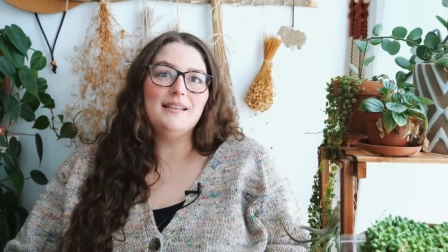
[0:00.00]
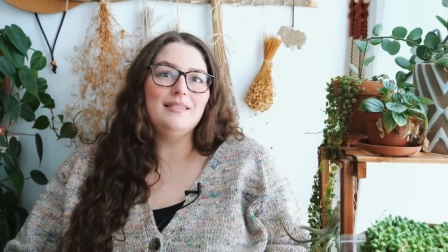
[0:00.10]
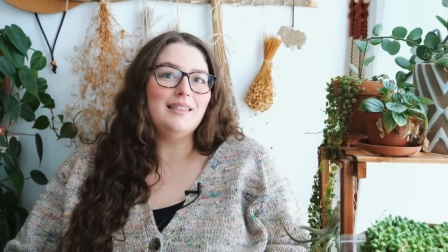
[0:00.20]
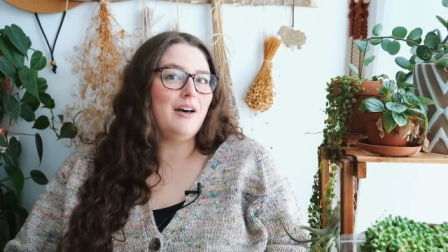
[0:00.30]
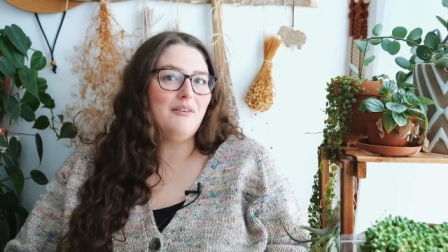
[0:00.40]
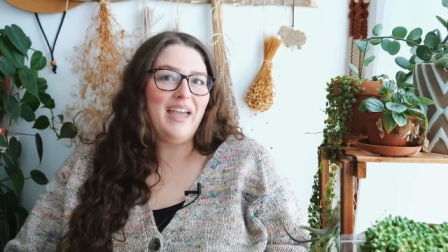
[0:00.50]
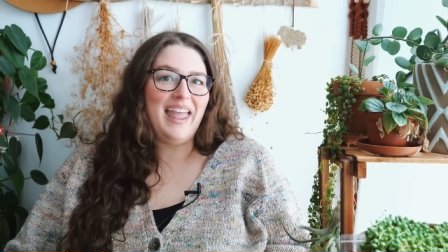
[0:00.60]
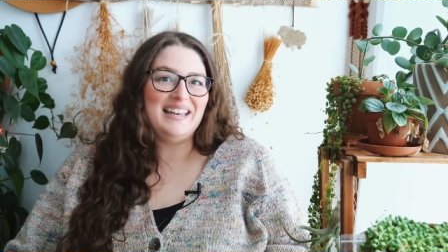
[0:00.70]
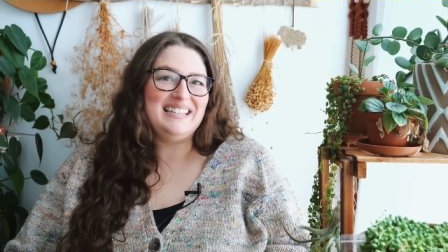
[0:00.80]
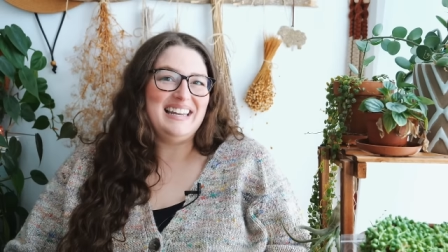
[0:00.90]
love
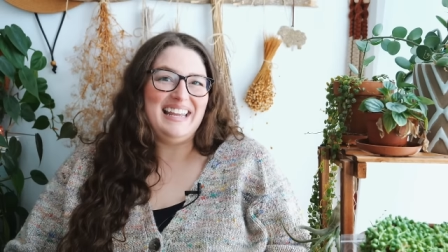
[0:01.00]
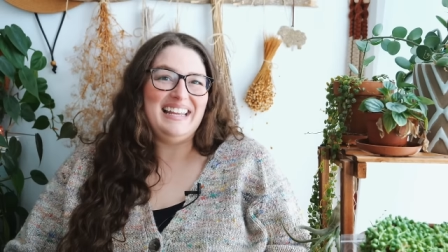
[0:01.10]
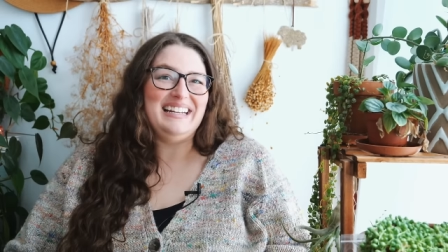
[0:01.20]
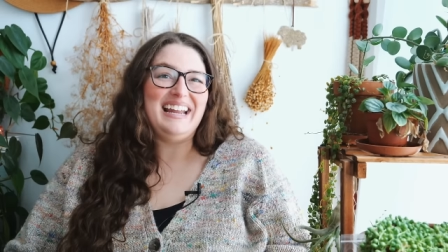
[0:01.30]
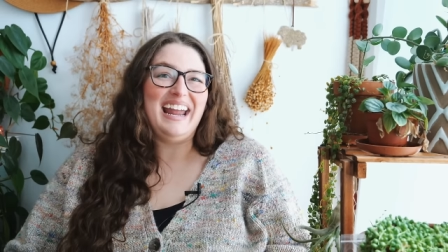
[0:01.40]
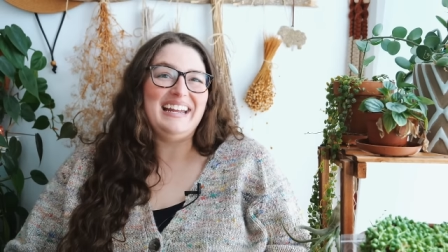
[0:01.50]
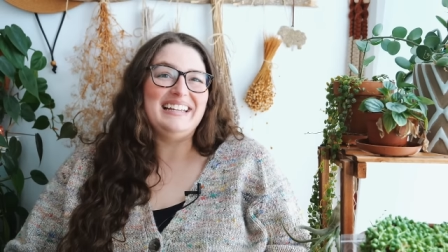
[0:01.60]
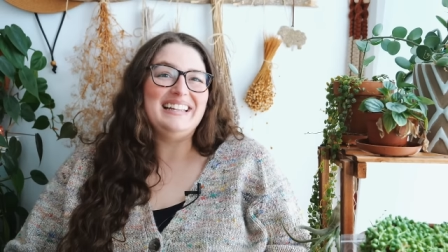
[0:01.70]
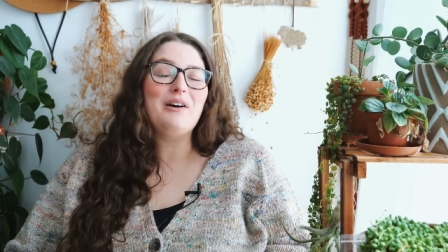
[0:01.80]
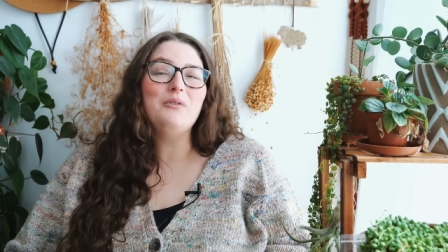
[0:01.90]
and need,
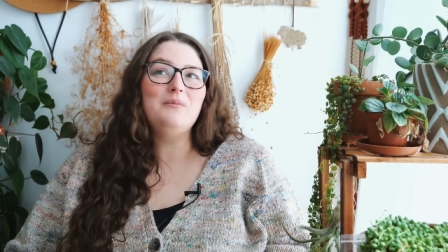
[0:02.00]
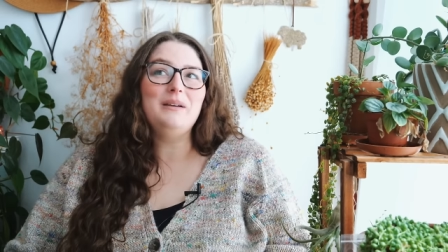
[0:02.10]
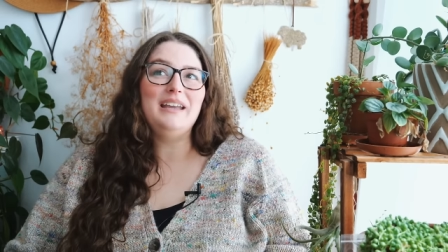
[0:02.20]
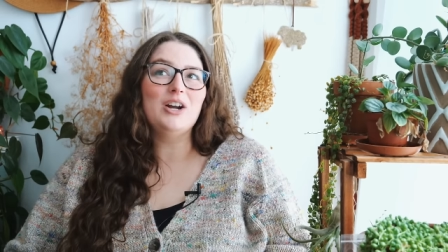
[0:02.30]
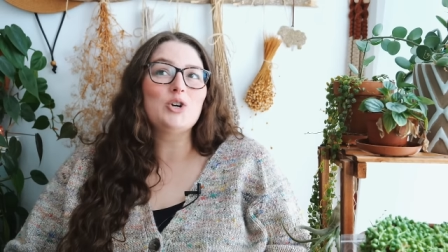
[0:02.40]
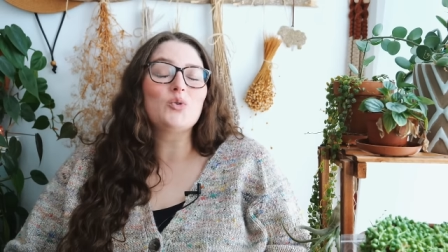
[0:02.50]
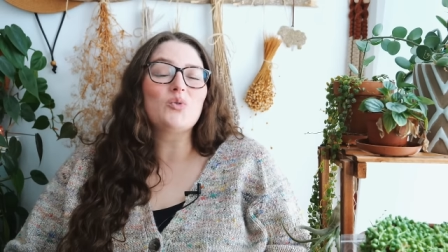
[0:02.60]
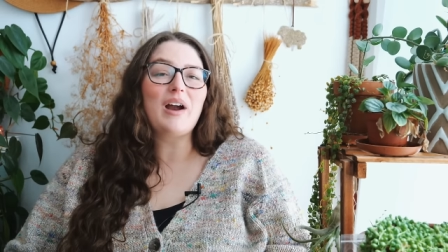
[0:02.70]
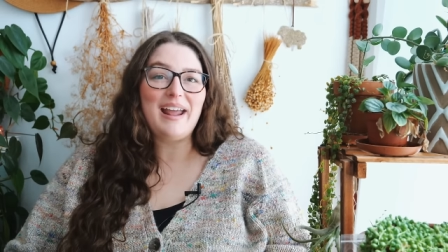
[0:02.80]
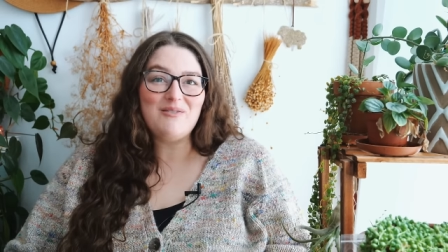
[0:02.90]
and that would be a
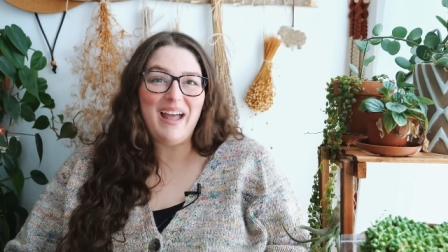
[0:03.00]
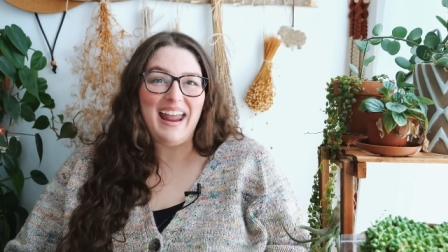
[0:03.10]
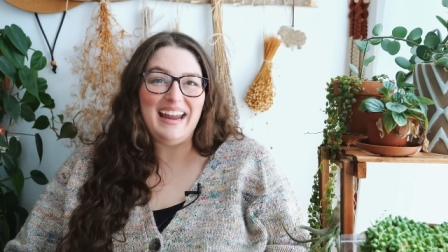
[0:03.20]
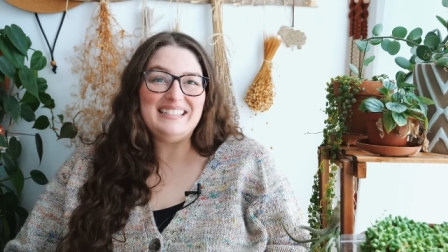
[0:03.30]
great way